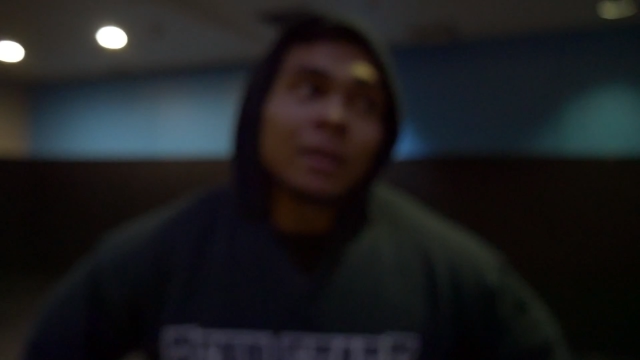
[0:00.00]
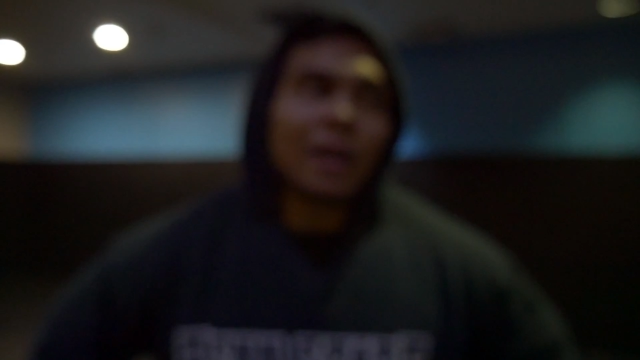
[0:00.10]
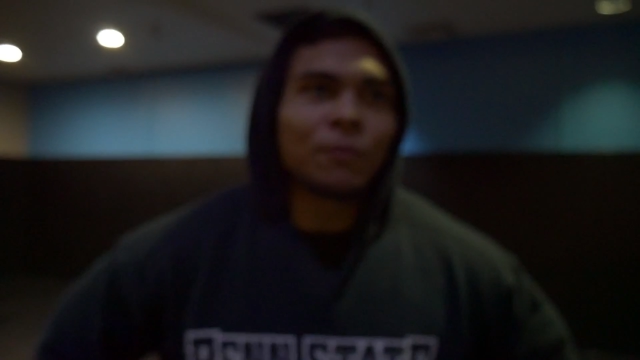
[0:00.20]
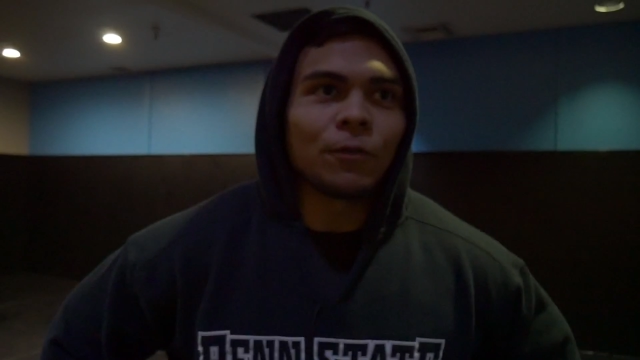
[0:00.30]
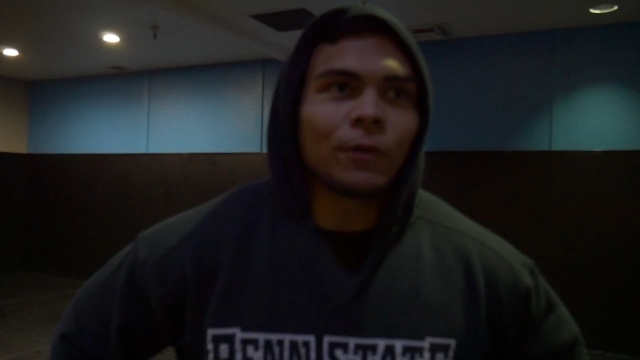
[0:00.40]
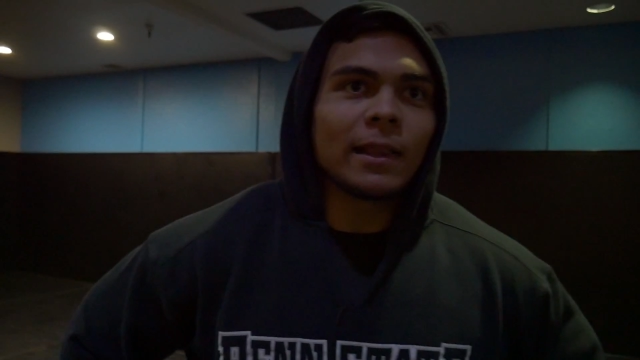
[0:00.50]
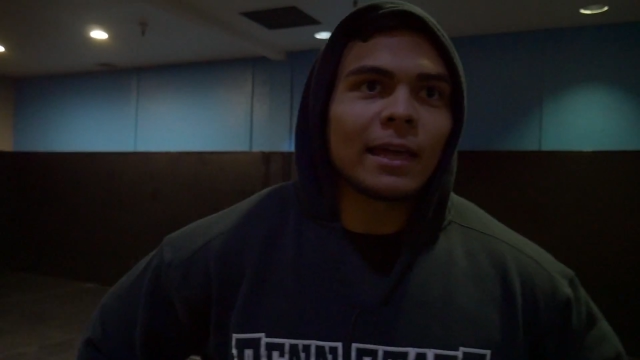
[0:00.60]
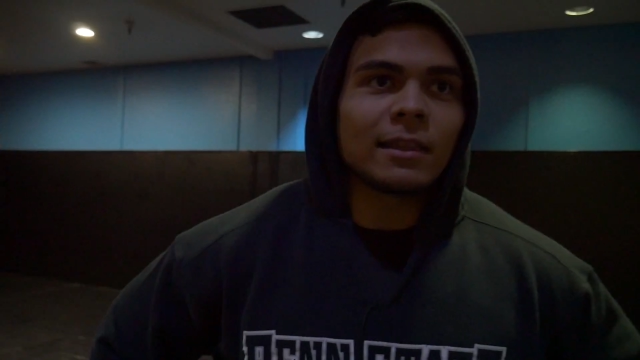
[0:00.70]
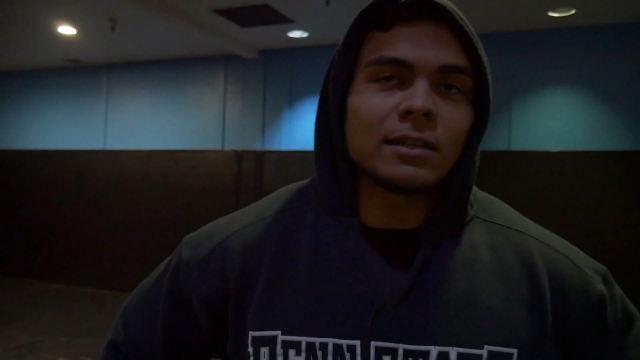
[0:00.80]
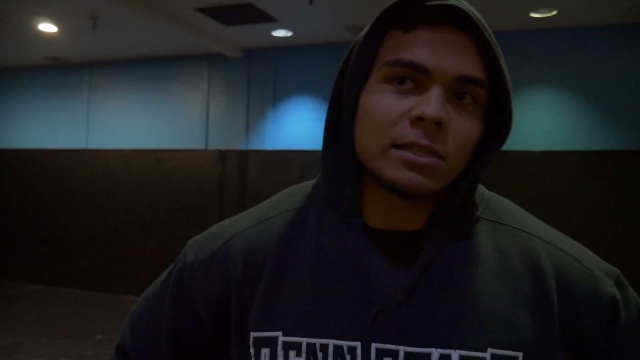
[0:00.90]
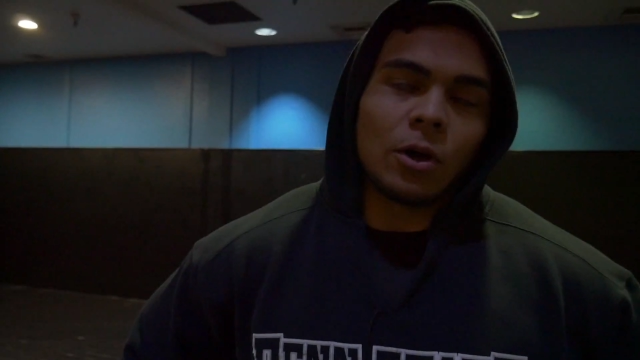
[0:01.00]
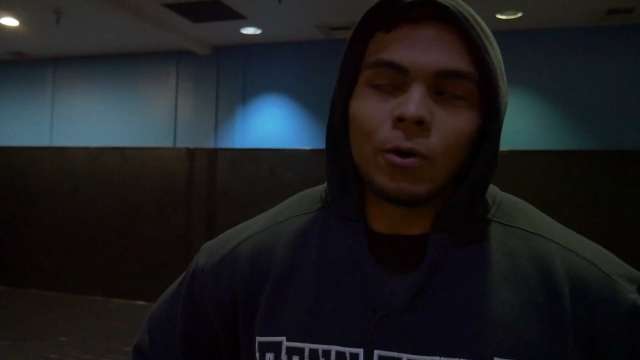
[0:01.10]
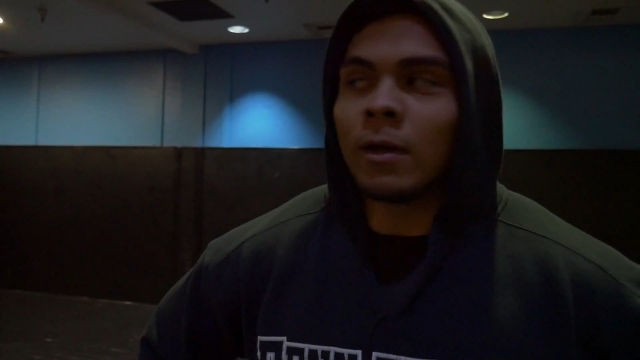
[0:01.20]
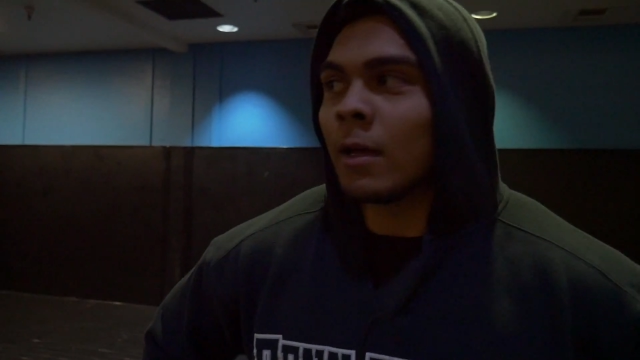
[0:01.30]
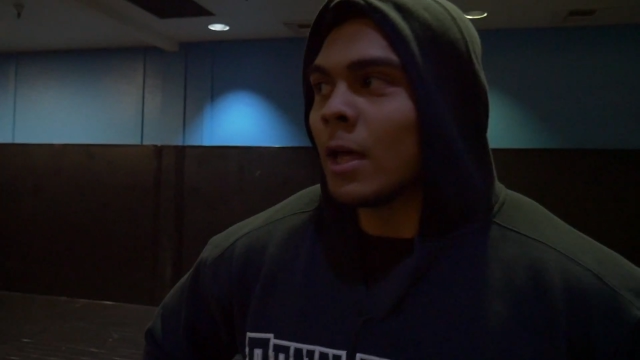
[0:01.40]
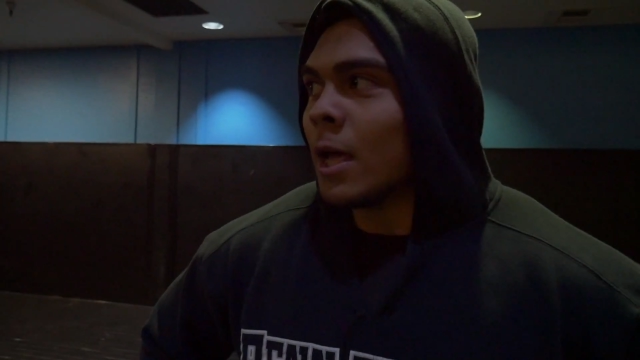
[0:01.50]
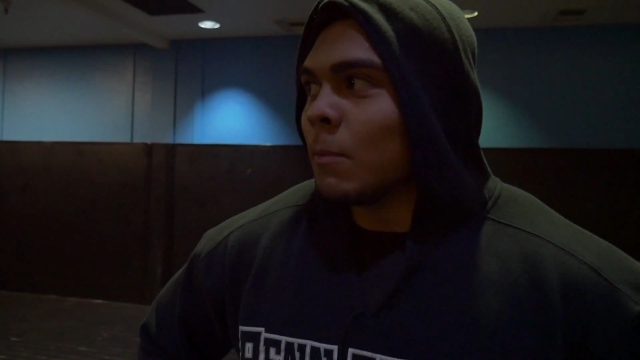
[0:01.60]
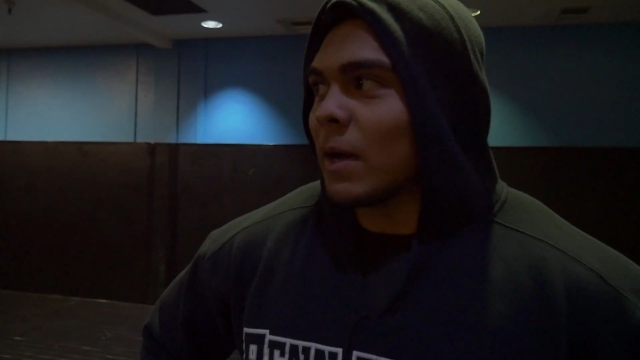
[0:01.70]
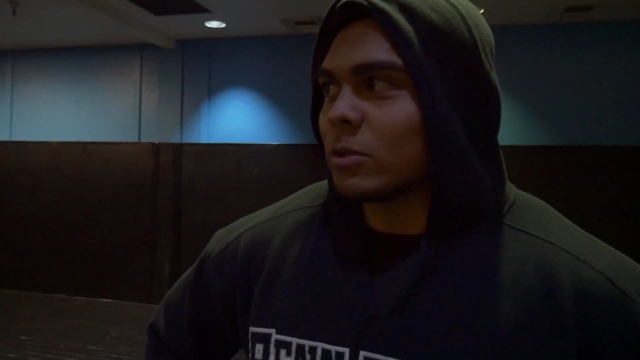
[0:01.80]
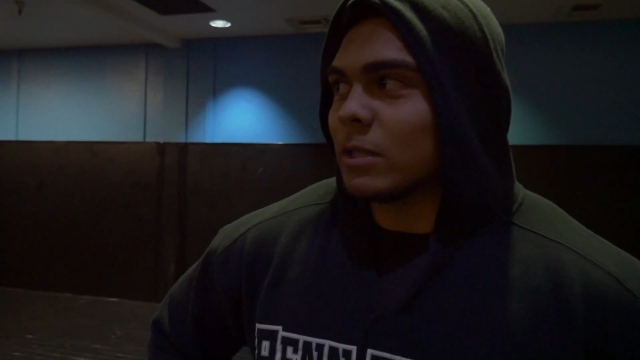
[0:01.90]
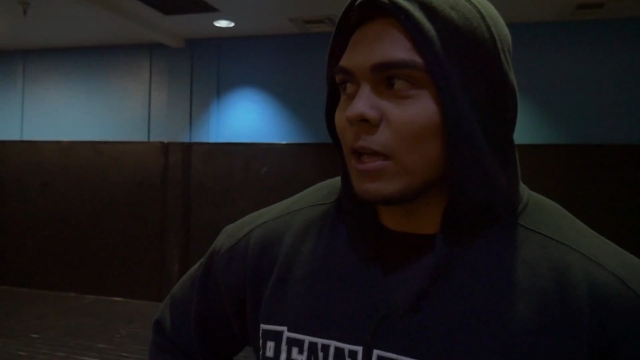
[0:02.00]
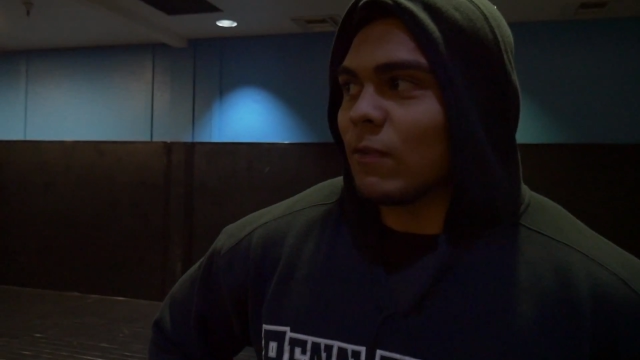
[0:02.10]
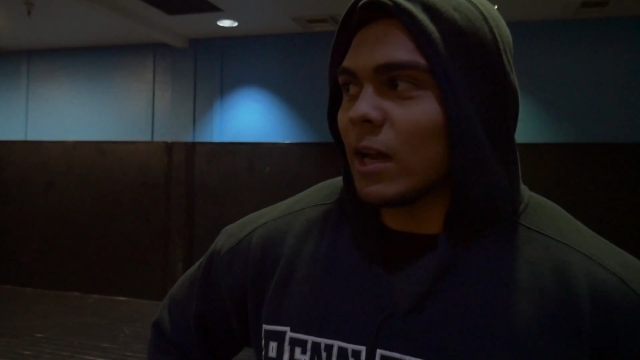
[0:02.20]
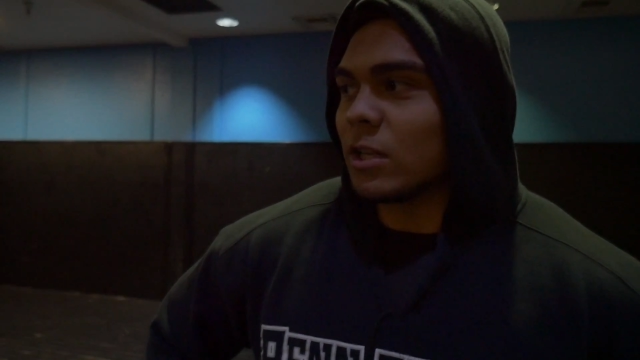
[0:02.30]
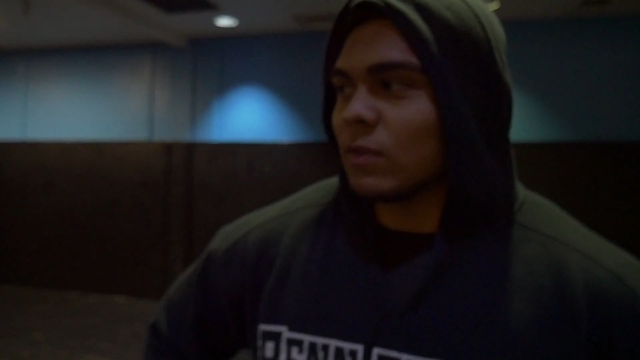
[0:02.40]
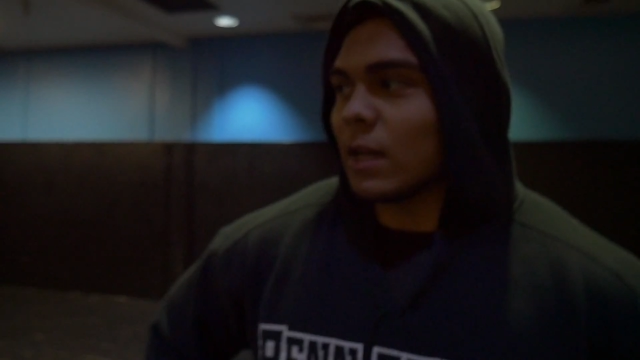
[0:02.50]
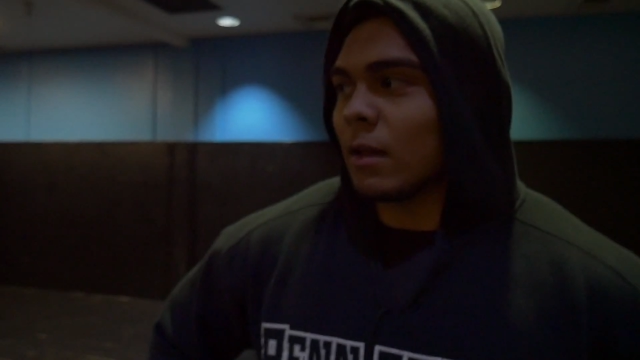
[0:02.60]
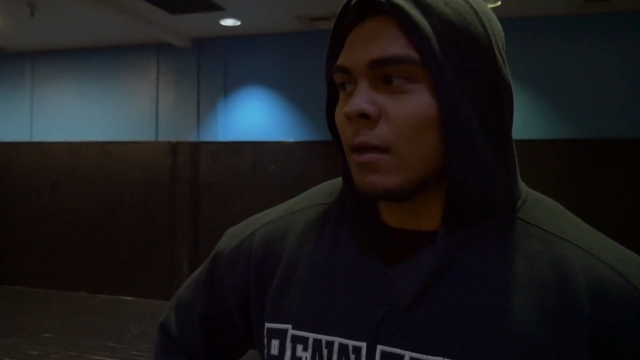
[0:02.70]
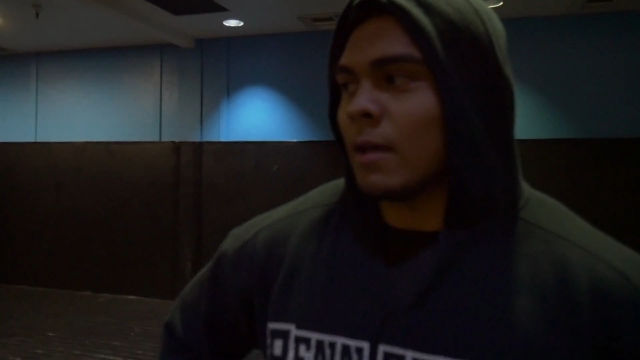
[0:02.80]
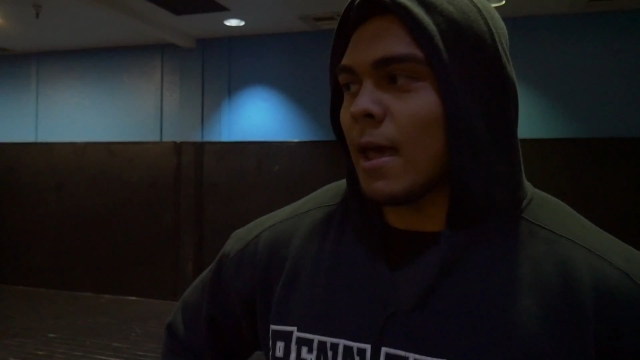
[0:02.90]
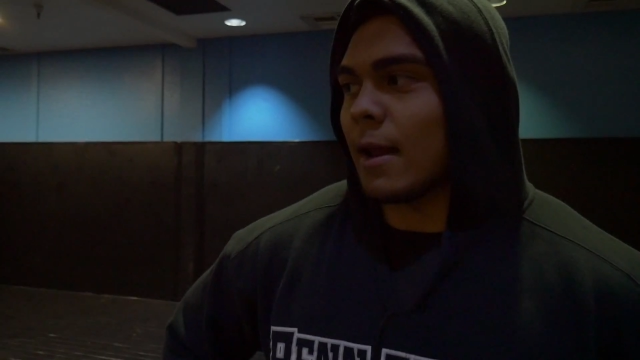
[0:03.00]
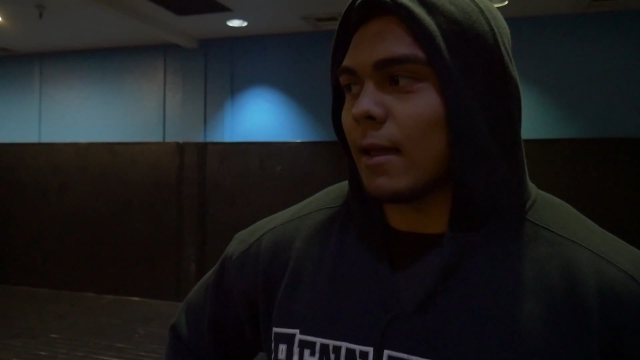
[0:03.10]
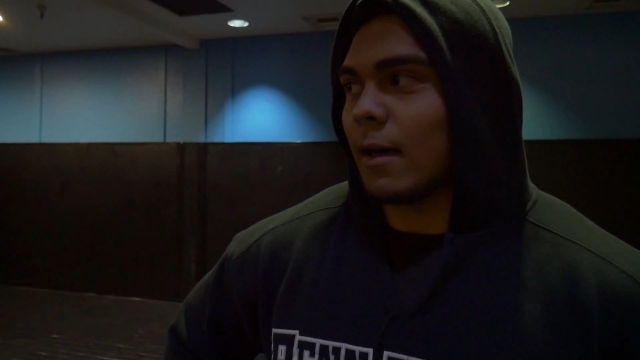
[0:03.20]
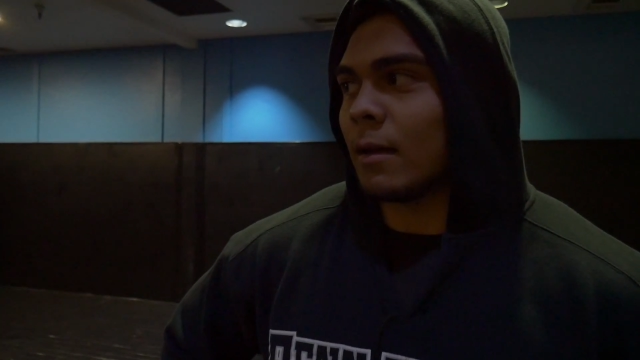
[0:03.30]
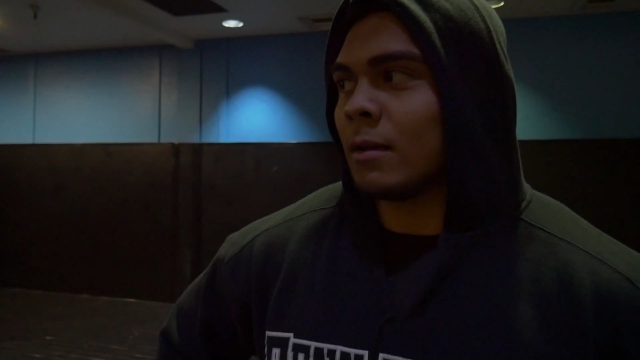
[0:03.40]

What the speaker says: not for free like this, so might as well take advantage of it and